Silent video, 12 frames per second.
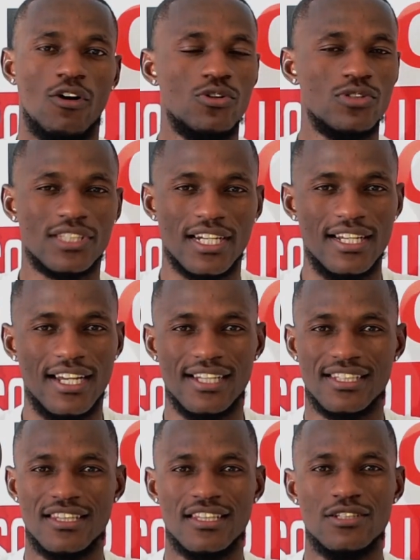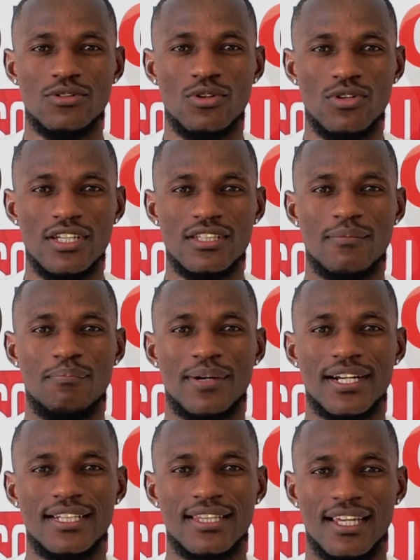Or you train hard and then you go eat
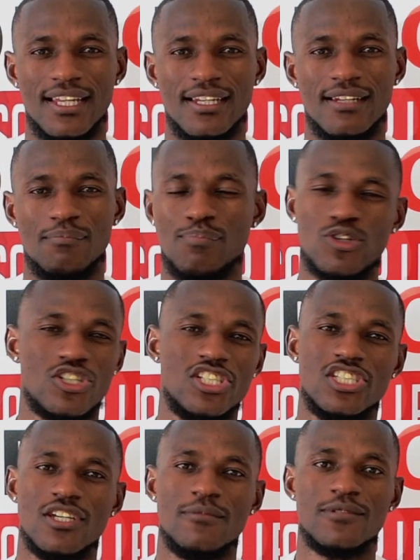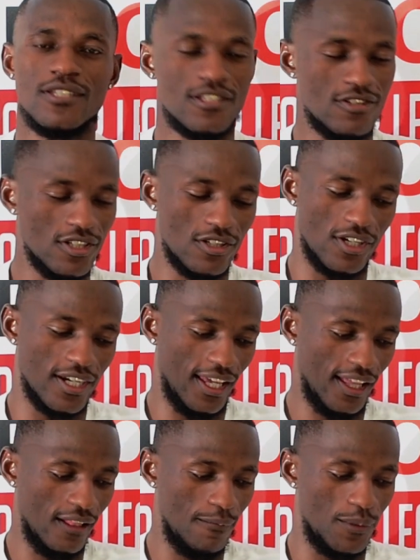bread and Porsche chips. It's not gonna
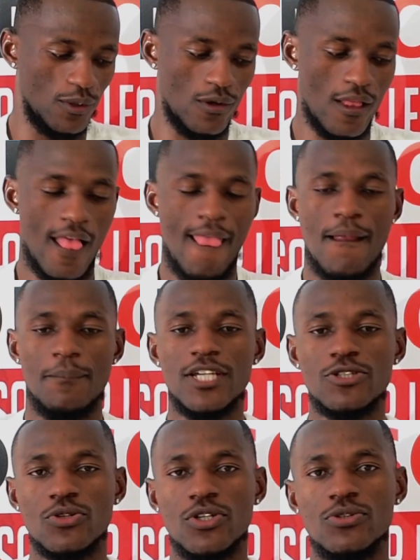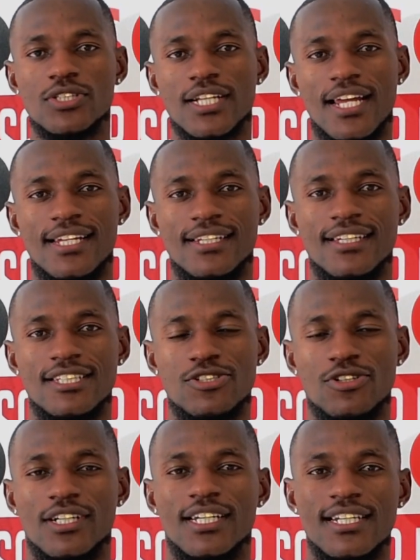help you. Make sure you try and get
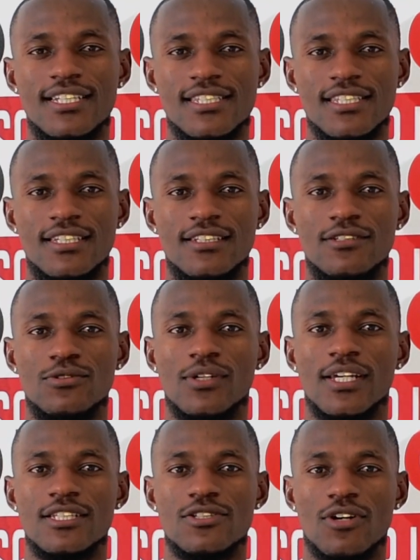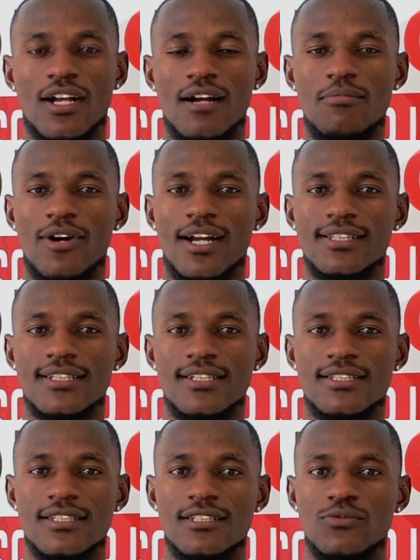your greens in, you get your
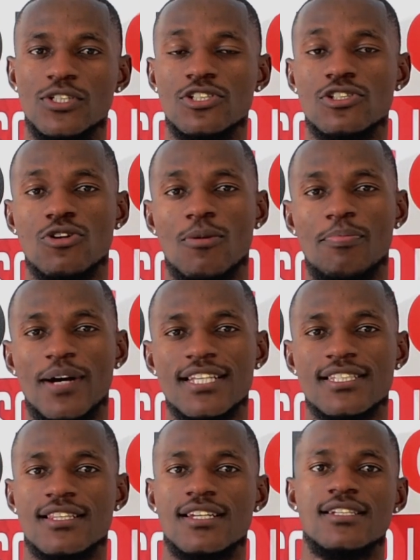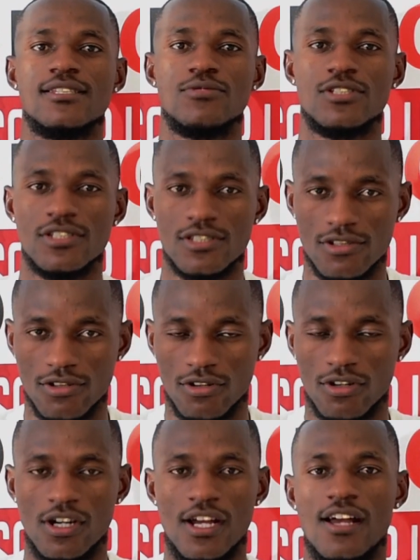carbohydrates in, which is your pastas, which is
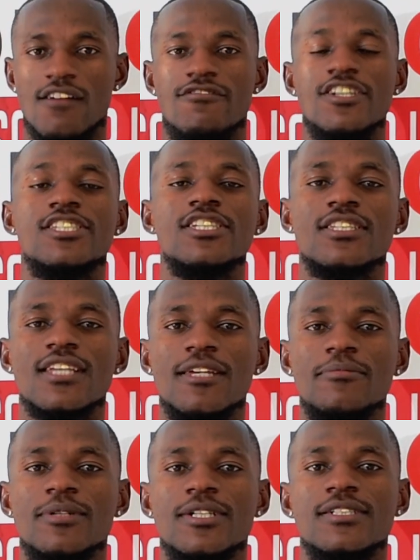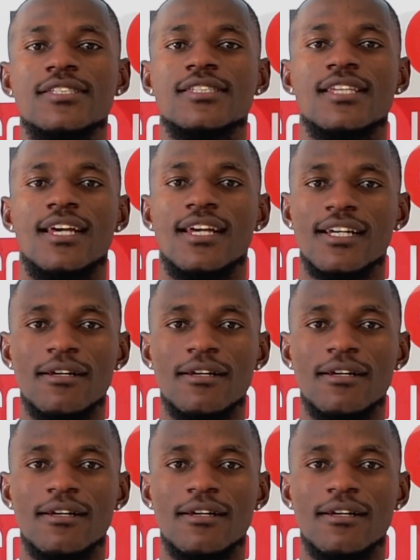your vegetables.